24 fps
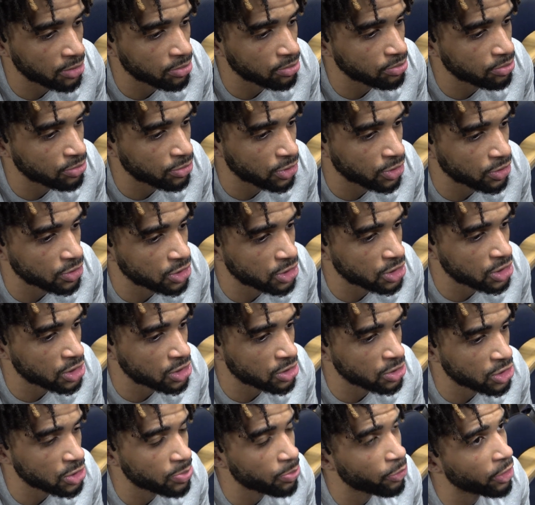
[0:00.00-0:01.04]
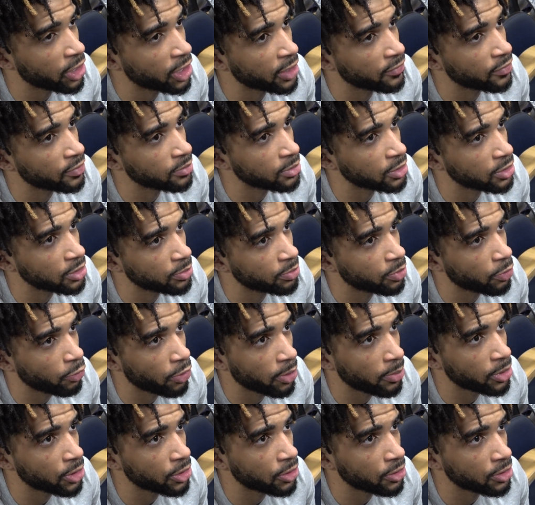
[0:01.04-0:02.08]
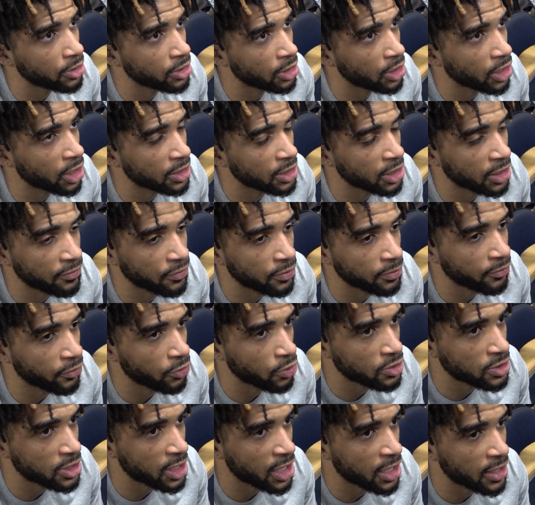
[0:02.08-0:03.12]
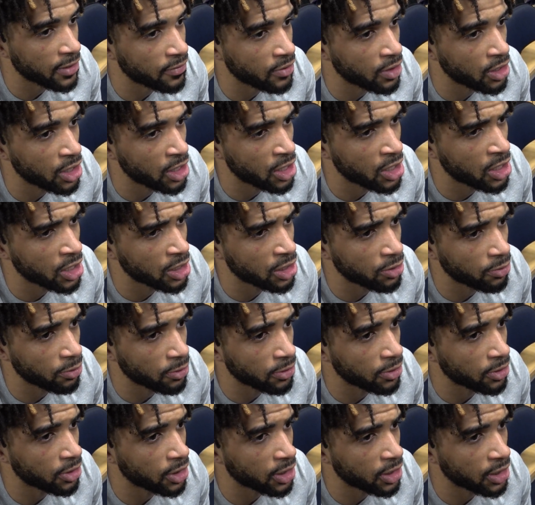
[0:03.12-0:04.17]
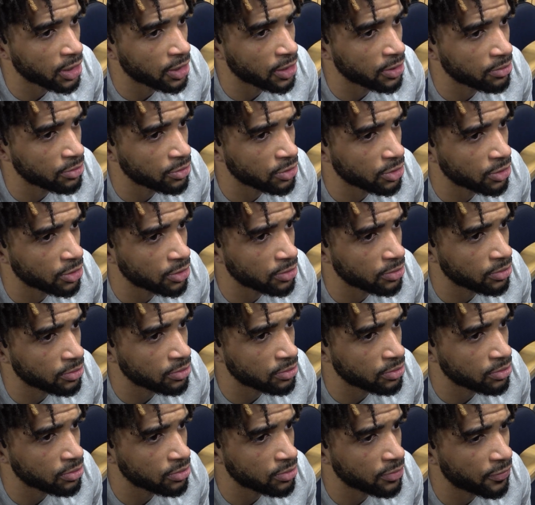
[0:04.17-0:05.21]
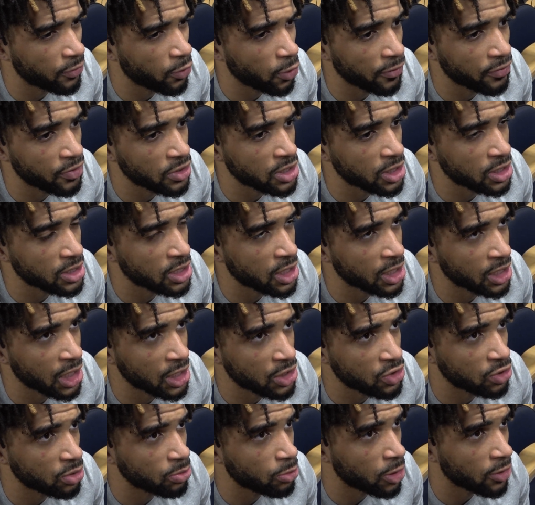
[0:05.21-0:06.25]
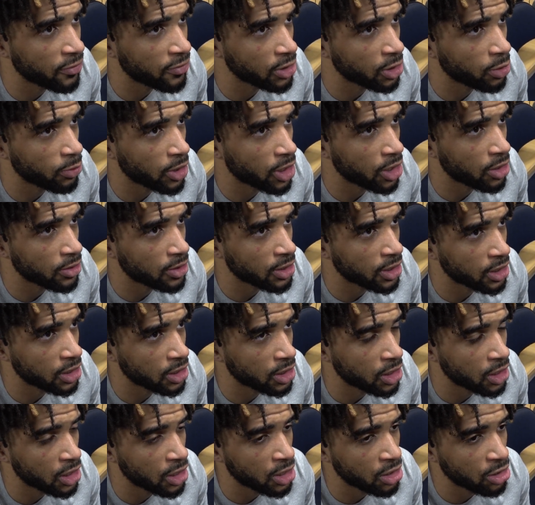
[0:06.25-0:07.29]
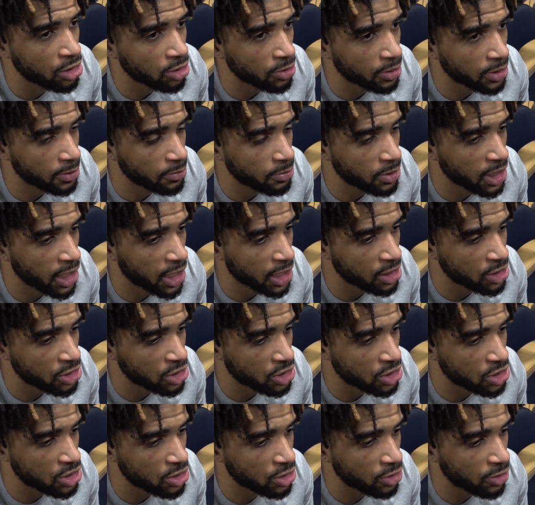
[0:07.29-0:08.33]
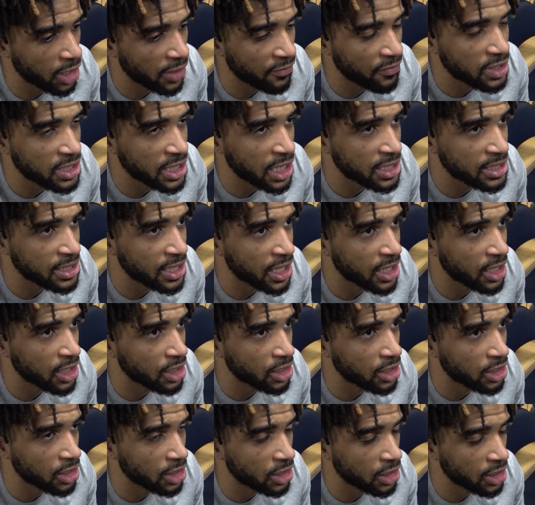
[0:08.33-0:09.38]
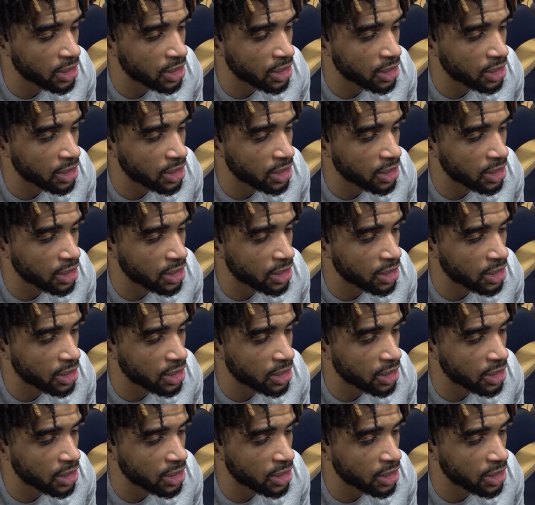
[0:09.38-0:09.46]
just spraying from the perimeter. I think from the first half, they were 4 for 16, not shooting both really well. We kind of just emphasized that, and